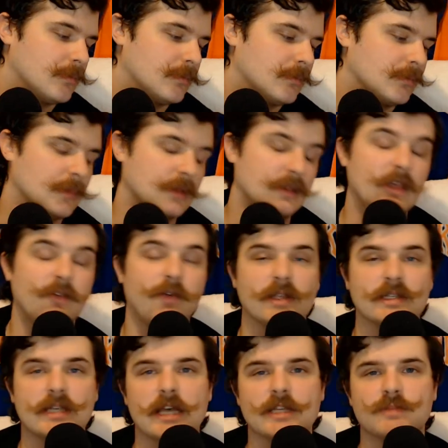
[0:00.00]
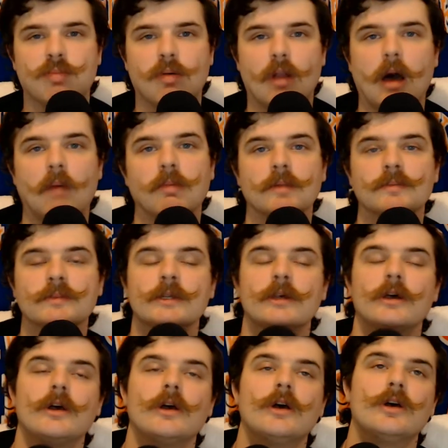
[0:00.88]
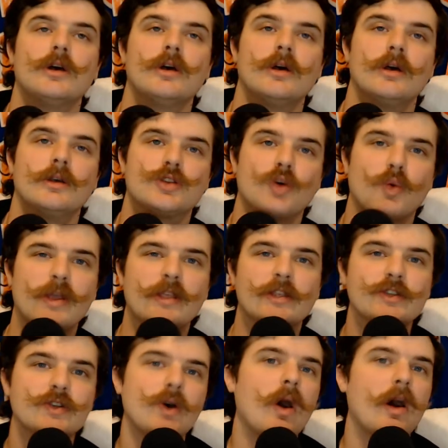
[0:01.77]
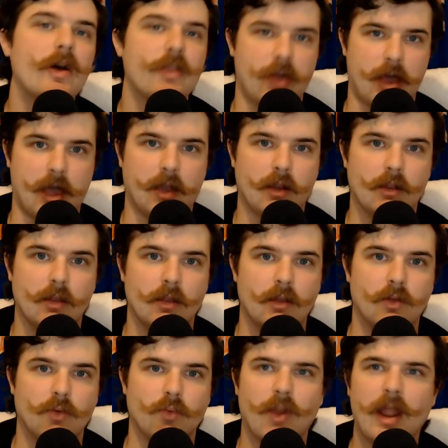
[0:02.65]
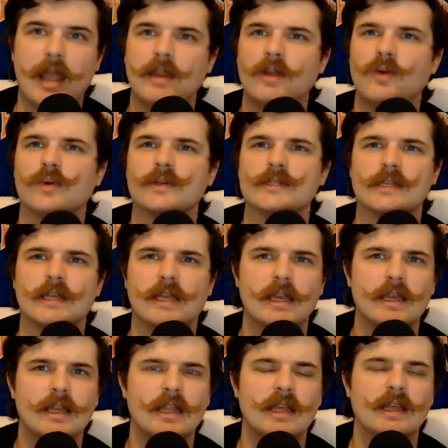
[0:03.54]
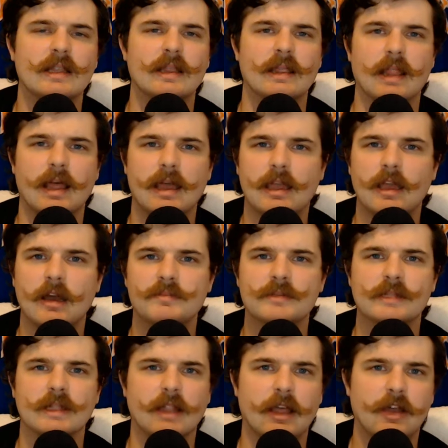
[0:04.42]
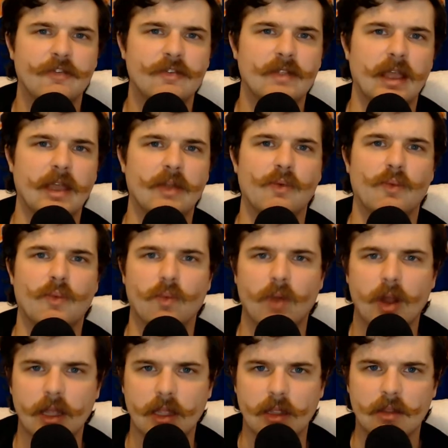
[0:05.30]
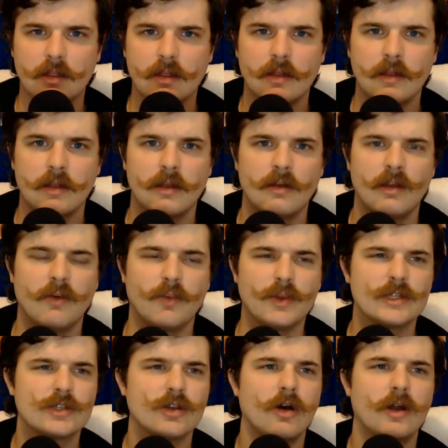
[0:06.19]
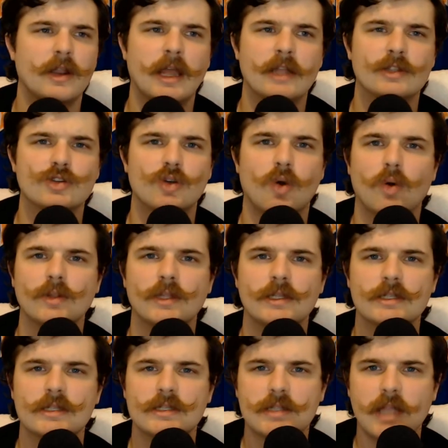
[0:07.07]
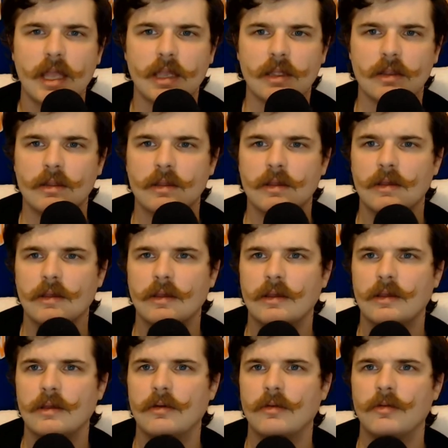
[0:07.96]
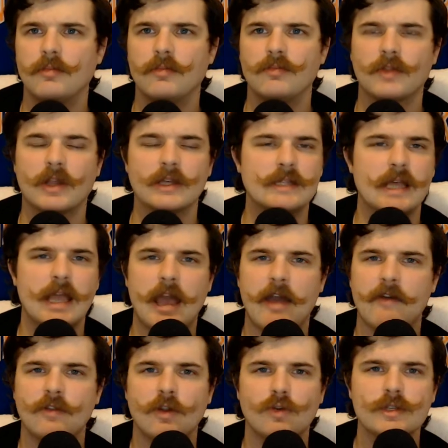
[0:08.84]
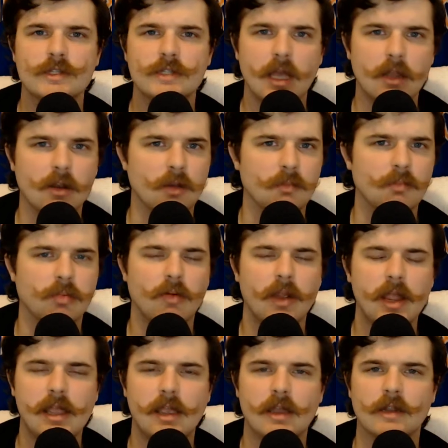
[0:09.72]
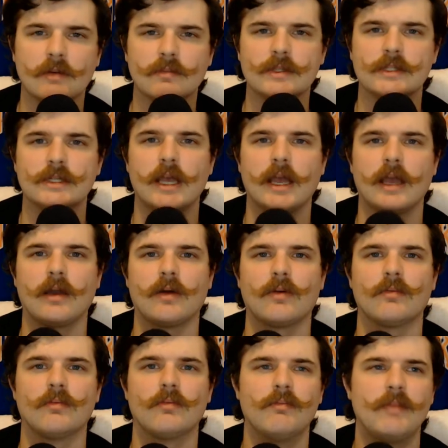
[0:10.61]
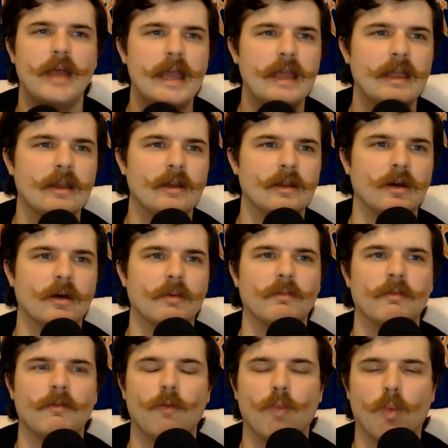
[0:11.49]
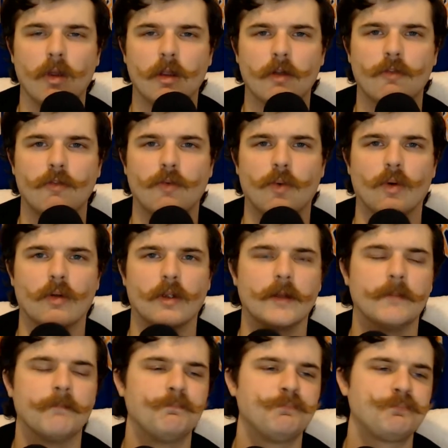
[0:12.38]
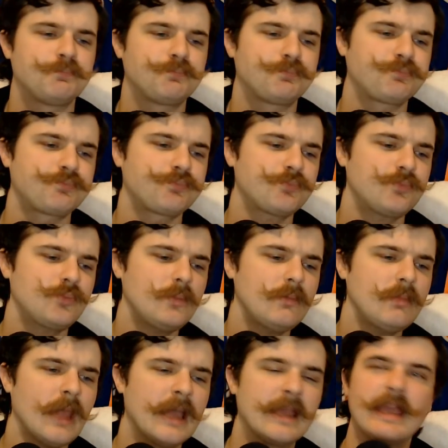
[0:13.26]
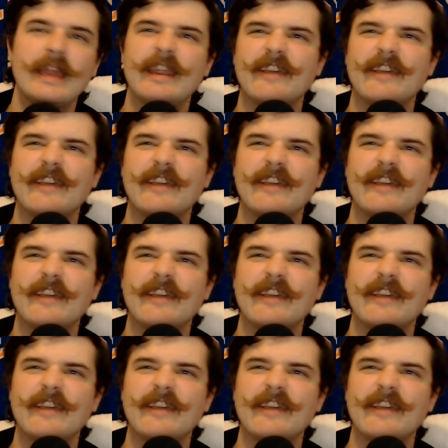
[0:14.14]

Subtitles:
the defense has problems. So we saw that. Randall was getting layups left and right. We saw it against Golden State because they have no center, breaking them down, making them work for it, and getting